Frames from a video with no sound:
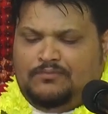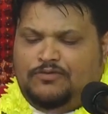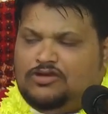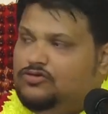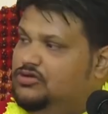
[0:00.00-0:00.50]

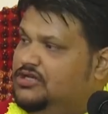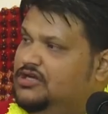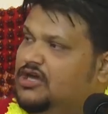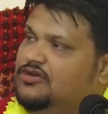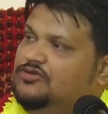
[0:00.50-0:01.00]
Not
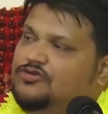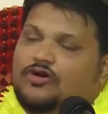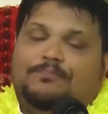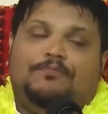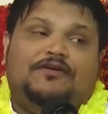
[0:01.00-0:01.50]
only you
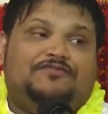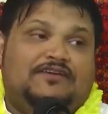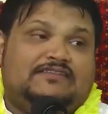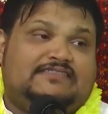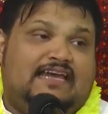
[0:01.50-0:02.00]
don't pray for
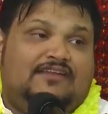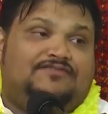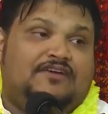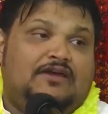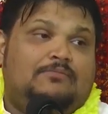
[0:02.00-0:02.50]
yourself,
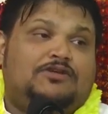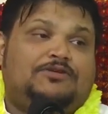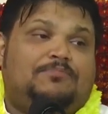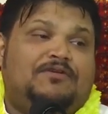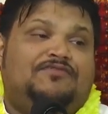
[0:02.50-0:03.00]
but
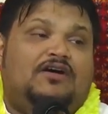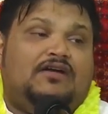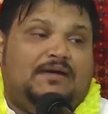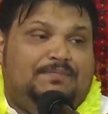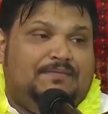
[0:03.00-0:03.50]
you pray for
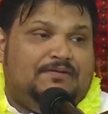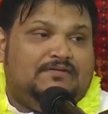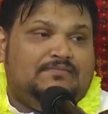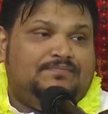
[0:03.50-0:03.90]
other people.